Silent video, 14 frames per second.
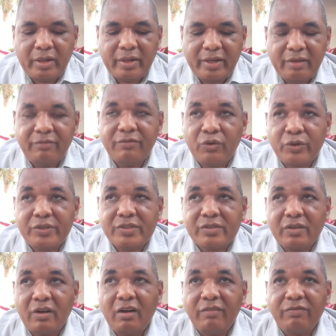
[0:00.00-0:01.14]
invoice
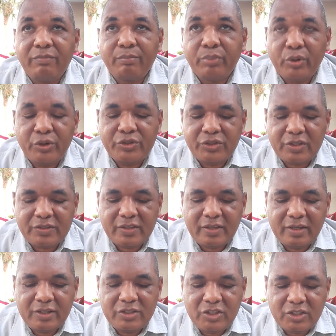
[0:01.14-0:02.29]
of purchase, a
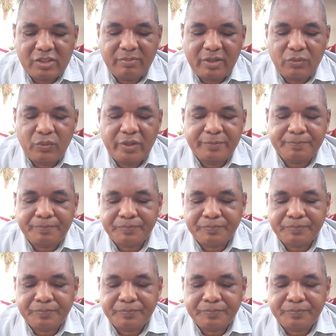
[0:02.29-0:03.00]
legitimate one.